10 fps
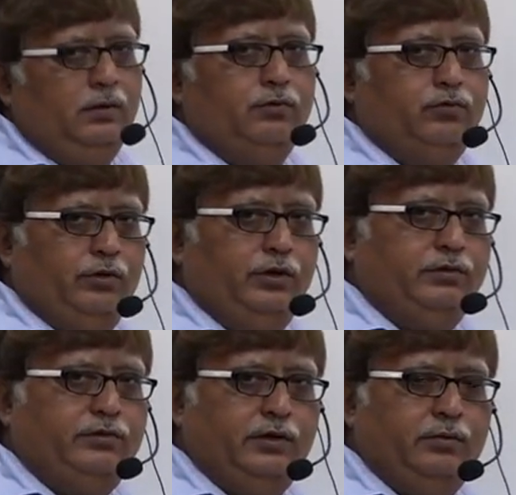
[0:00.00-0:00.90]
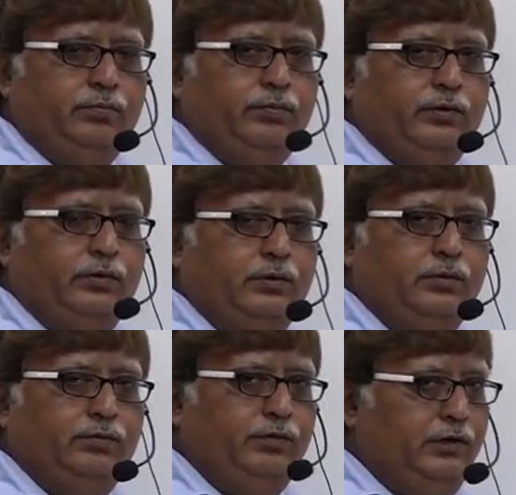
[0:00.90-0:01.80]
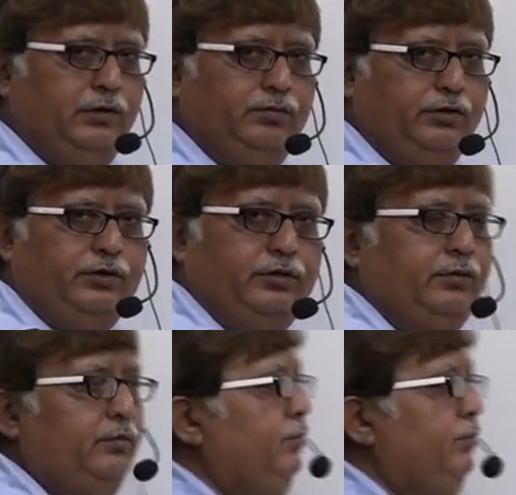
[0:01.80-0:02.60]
So, example we have written.